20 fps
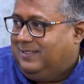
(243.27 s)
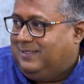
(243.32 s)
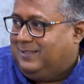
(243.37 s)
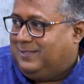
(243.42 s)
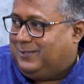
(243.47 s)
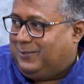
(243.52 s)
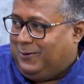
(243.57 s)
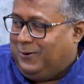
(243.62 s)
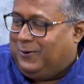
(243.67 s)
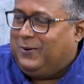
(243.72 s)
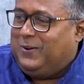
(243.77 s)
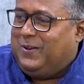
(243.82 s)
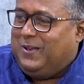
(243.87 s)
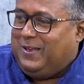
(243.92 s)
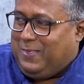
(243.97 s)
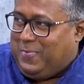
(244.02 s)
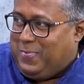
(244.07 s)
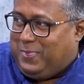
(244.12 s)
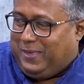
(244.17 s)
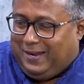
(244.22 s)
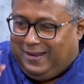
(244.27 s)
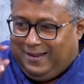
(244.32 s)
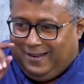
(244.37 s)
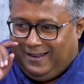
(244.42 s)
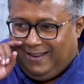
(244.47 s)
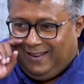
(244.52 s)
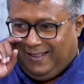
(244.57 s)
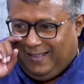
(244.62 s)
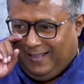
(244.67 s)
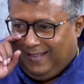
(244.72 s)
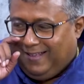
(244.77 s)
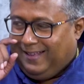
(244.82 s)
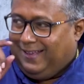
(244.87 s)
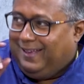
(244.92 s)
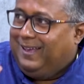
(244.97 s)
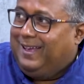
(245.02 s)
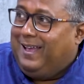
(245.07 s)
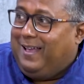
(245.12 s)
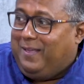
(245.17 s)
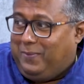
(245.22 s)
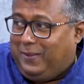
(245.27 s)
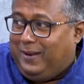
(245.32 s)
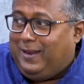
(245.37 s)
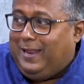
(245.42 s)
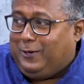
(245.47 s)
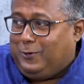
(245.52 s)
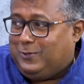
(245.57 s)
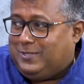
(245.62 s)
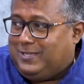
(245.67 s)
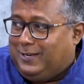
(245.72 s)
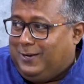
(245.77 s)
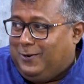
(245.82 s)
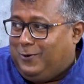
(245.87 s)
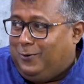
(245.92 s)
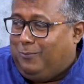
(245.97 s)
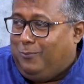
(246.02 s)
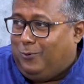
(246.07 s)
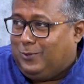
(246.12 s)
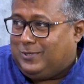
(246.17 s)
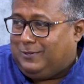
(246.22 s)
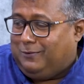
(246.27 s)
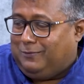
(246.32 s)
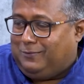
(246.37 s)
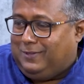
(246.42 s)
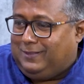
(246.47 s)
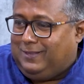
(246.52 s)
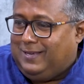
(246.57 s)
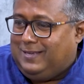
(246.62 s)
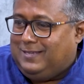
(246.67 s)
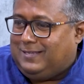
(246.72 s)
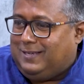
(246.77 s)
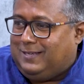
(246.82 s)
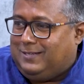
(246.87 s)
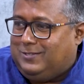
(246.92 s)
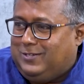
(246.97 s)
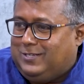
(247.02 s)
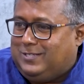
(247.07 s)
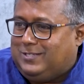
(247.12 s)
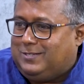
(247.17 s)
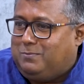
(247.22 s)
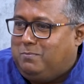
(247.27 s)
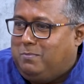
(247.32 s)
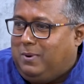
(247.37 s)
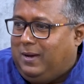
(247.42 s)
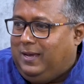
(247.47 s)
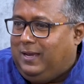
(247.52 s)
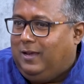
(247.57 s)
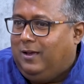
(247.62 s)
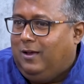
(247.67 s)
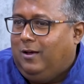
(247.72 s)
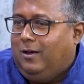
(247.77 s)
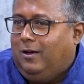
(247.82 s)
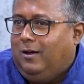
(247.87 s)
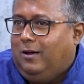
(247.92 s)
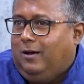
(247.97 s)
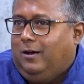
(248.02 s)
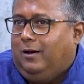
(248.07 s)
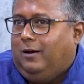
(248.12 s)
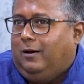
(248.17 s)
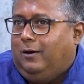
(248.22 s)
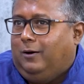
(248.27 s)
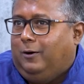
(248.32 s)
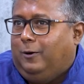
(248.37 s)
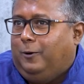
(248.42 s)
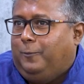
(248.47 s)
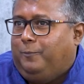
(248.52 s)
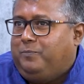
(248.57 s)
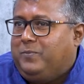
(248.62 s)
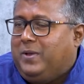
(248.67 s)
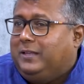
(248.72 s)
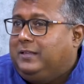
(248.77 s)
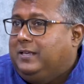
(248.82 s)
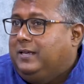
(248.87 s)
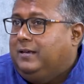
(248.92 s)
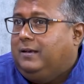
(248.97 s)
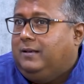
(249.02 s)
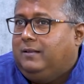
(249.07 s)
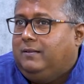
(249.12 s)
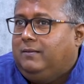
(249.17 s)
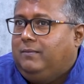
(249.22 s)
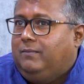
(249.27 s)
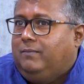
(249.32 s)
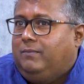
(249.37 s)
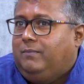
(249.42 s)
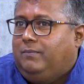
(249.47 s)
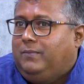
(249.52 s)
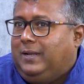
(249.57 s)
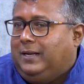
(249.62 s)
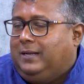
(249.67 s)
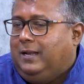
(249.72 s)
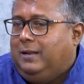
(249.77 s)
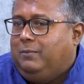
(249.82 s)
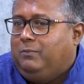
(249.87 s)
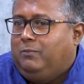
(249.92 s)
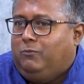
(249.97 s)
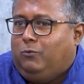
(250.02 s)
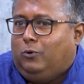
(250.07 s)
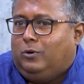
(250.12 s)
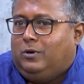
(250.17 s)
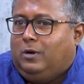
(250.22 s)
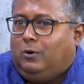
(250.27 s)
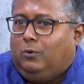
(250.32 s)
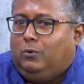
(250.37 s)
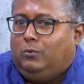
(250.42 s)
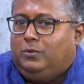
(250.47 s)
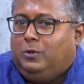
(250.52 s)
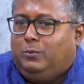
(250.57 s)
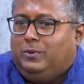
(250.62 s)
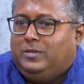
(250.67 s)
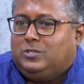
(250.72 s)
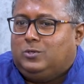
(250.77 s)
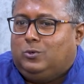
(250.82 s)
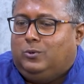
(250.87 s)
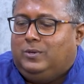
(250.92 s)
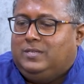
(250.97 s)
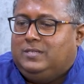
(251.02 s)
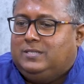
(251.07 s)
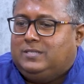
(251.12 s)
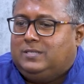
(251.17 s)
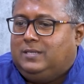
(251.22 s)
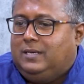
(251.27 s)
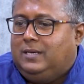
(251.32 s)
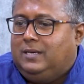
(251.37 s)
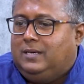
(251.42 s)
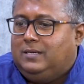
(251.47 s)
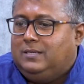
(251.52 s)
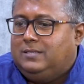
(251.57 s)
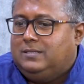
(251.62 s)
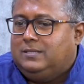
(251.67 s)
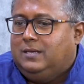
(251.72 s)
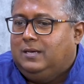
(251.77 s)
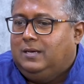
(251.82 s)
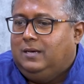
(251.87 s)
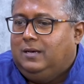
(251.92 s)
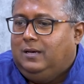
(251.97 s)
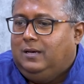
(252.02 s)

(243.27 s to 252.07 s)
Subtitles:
So, and then like you said, most of the things are just by, I think that time, how the way students think is,